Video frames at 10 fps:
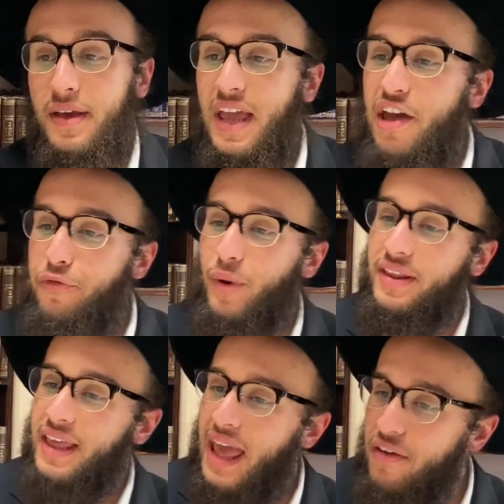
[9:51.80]
If what
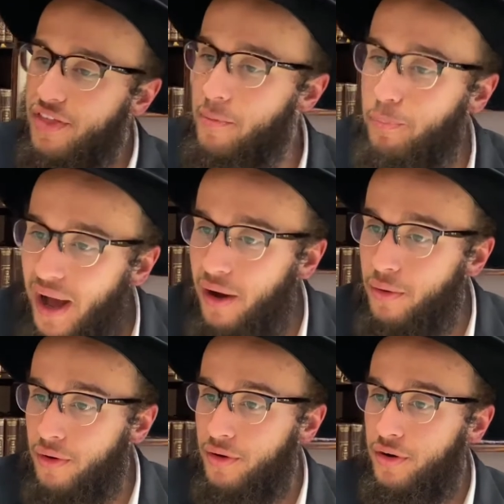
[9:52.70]
gave them
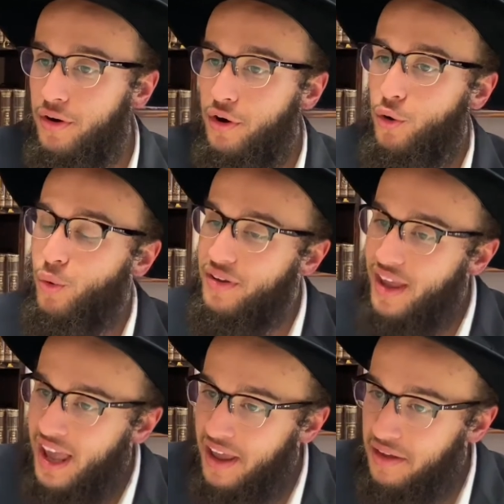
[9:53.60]
power was a